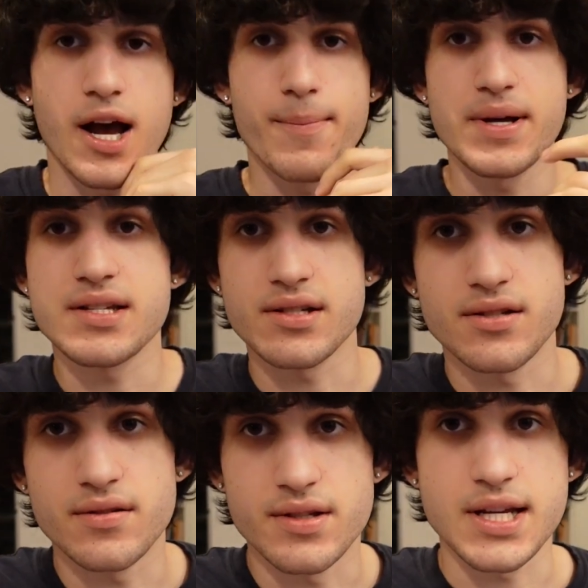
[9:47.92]
I basically
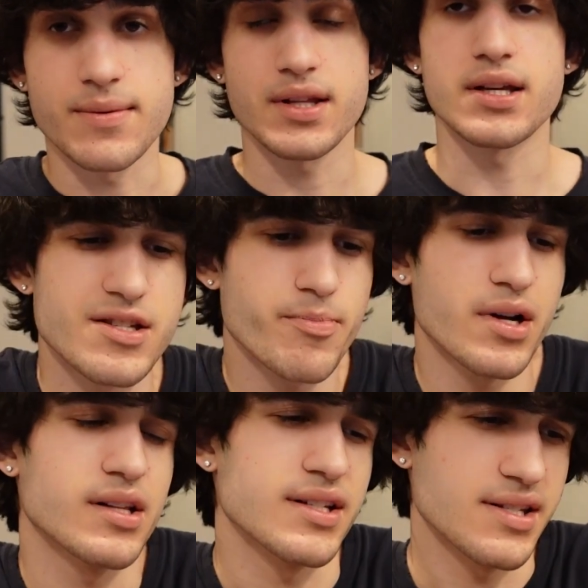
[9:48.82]
just do the same thing. This is
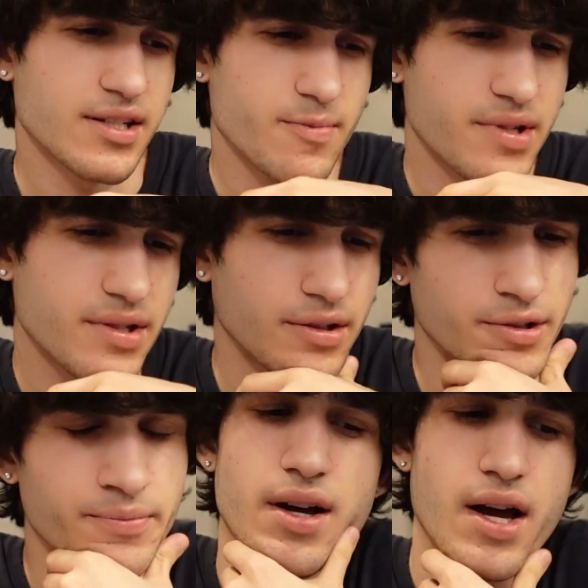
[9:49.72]
probably like 6 months
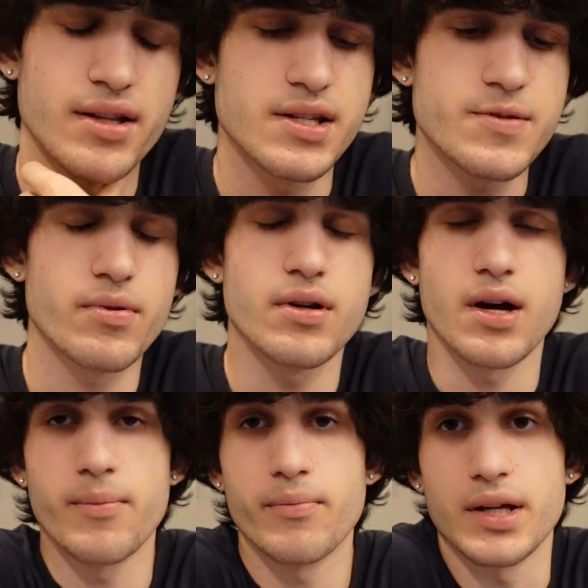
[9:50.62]
ago. At this point,
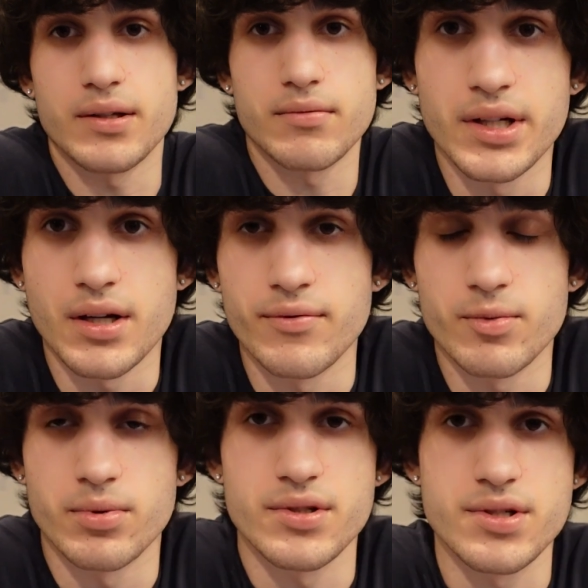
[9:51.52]
I'm like be
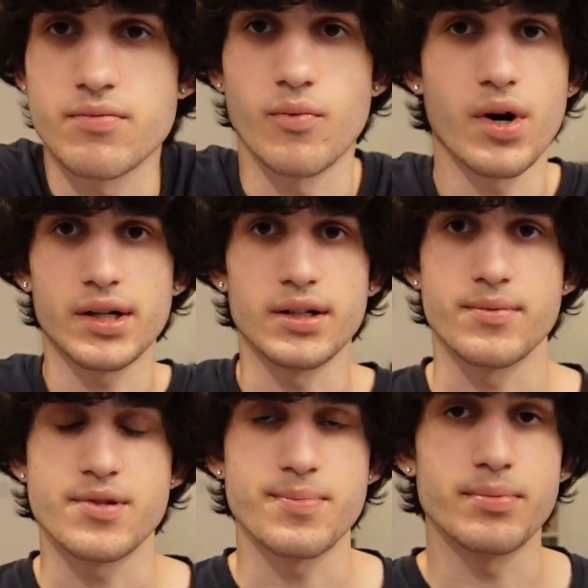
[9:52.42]
comfortable just walking
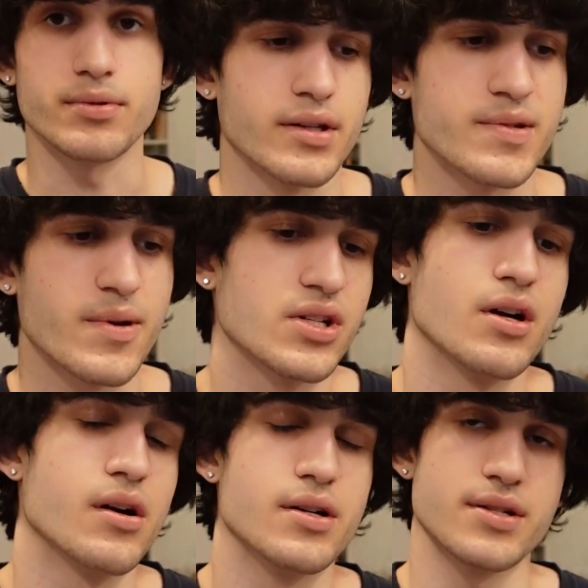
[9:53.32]
up to people, especially
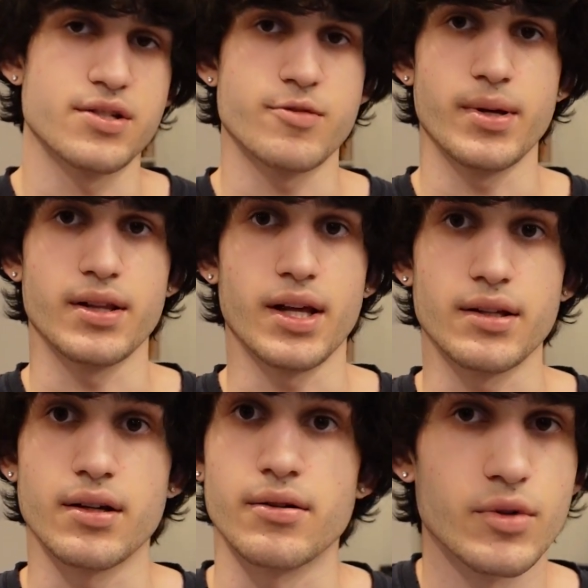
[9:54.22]
artists, and just being like,
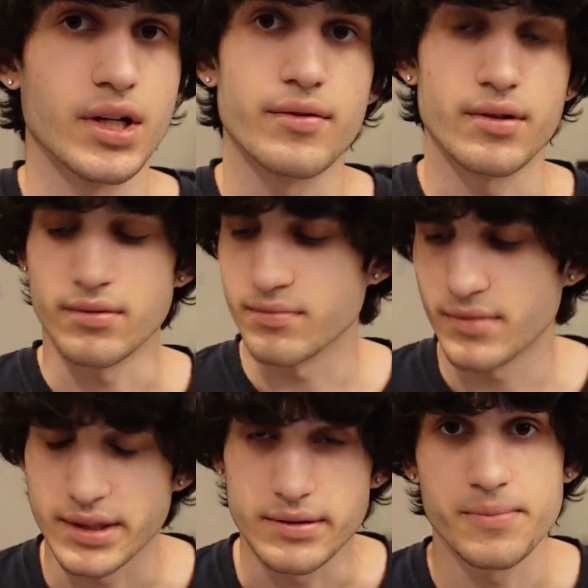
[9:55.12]
yo, whatever,
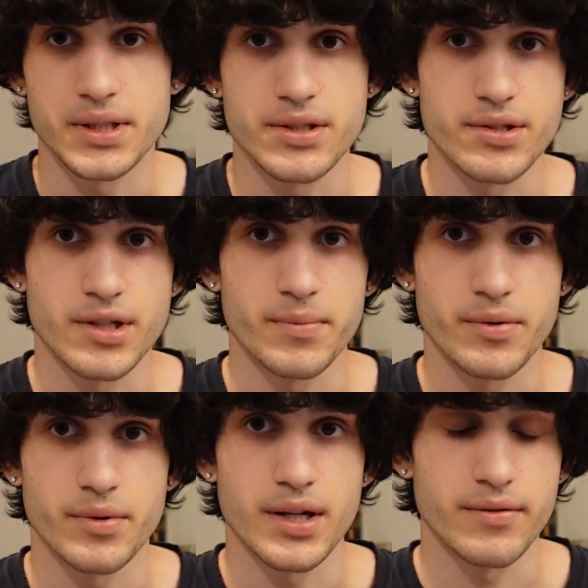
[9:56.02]
like let me get your
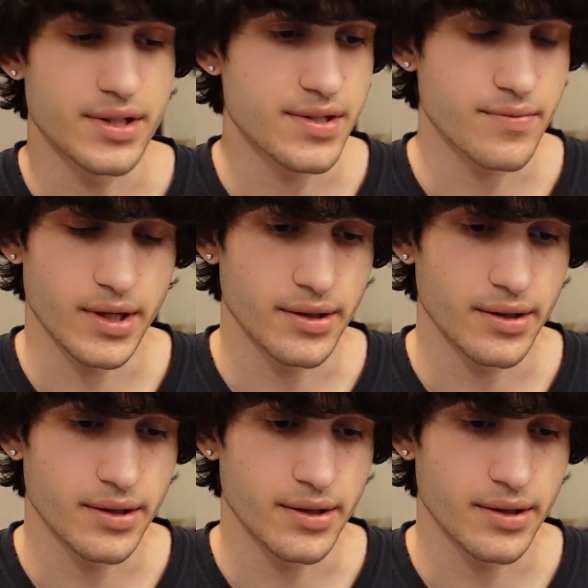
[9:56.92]
number, whatever, this is what I